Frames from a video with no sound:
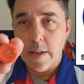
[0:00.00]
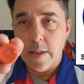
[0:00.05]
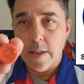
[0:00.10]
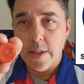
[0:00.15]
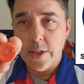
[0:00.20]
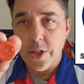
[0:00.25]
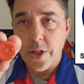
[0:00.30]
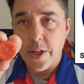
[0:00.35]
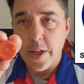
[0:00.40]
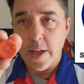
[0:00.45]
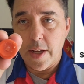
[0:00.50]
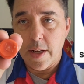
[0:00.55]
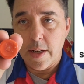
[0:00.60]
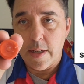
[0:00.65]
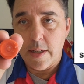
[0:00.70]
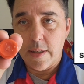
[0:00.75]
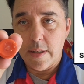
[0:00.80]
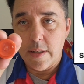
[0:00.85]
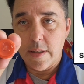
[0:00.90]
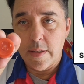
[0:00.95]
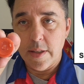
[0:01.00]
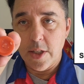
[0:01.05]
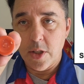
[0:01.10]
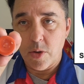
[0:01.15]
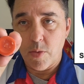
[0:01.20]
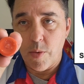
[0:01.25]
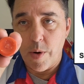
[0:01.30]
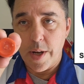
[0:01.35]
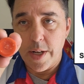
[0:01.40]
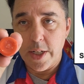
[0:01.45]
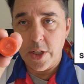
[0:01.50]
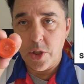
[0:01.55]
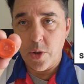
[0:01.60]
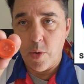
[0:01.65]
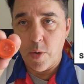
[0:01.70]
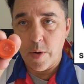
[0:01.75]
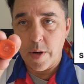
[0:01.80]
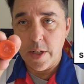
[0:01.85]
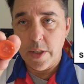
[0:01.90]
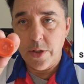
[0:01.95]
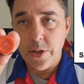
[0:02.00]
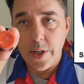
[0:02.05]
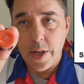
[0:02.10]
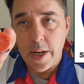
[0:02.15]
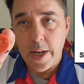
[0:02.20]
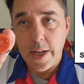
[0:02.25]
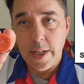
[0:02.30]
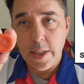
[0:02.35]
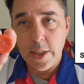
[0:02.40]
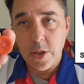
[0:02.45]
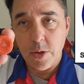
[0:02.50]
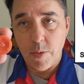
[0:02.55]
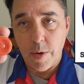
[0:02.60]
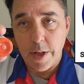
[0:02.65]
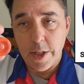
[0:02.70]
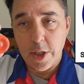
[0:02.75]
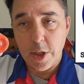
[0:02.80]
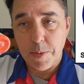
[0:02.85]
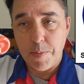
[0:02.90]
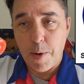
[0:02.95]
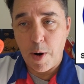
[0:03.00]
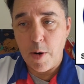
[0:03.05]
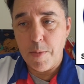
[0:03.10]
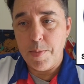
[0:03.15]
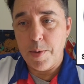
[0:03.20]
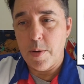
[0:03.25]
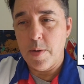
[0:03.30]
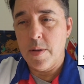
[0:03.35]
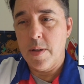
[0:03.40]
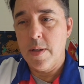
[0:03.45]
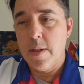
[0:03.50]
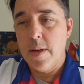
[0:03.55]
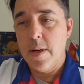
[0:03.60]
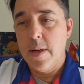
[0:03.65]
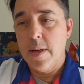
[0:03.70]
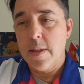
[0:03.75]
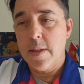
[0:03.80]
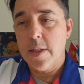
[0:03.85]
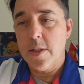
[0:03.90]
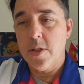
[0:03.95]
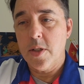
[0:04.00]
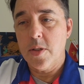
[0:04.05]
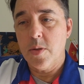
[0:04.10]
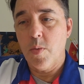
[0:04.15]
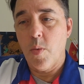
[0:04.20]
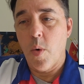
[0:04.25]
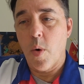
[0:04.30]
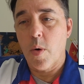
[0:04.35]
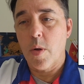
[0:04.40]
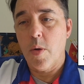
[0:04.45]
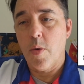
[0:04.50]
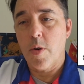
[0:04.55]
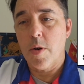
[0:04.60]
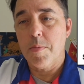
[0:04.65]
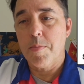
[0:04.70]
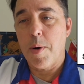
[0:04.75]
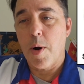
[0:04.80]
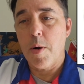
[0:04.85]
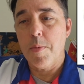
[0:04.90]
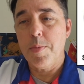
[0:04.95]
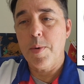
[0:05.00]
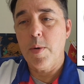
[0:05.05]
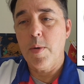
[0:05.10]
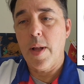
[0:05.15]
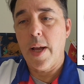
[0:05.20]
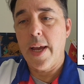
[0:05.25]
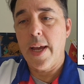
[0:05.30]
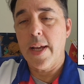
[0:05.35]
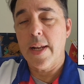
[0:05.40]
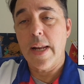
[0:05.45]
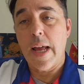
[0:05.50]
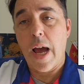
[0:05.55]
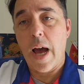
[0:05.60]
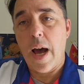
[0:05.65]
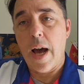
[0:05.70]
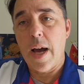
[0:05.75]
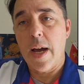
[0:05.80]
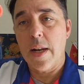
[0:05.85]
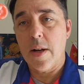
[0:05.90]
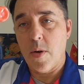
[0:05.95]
to get this reddish orange and this reddish purple. This is Warlord Purple and Hot